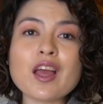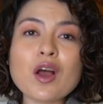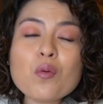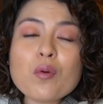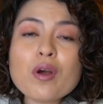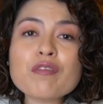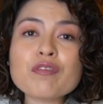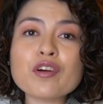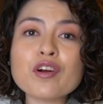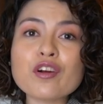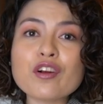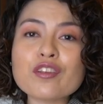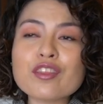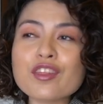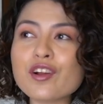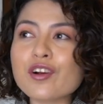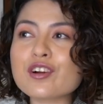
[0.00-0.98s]

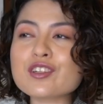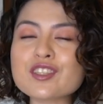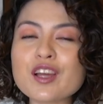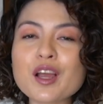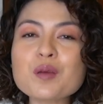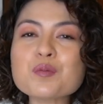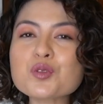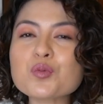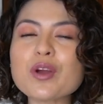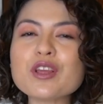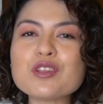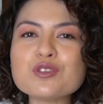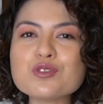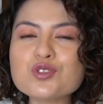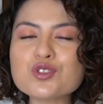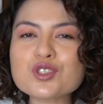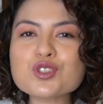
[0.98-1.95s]
However, there are times when
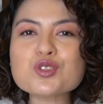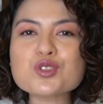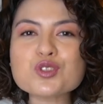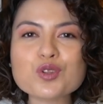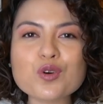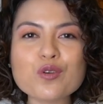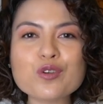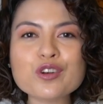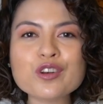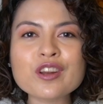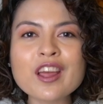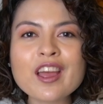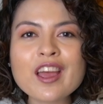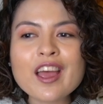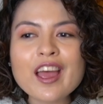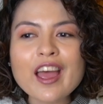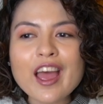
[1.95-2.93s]
you just don't
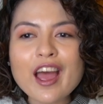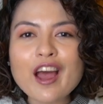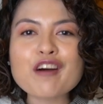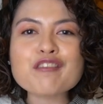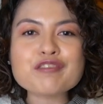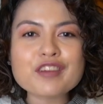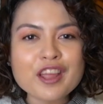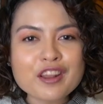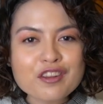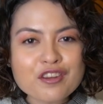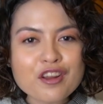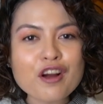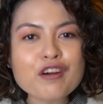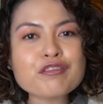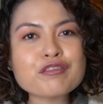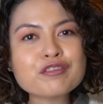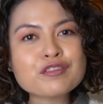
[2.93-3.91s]
have
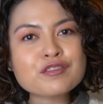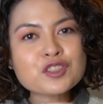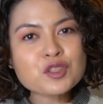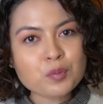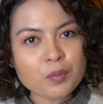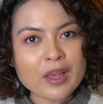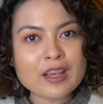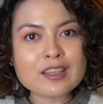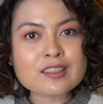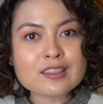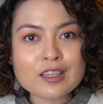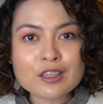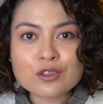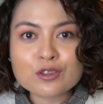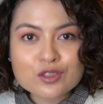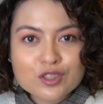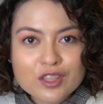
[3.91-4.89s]
enough space
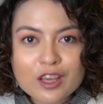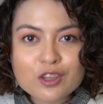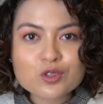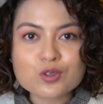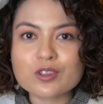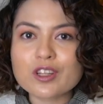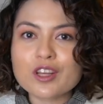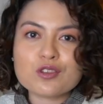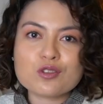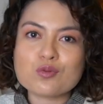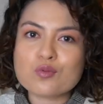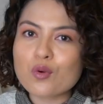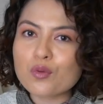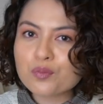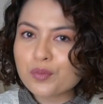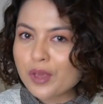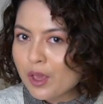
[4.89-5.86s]
in your schedule and you
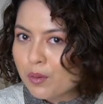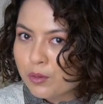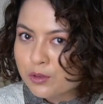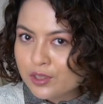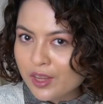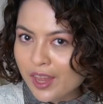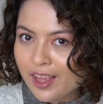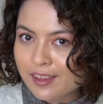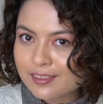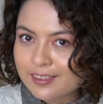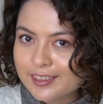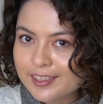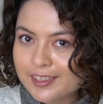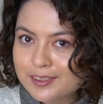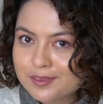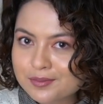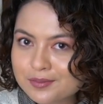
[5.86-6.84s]
won't be able to handle it.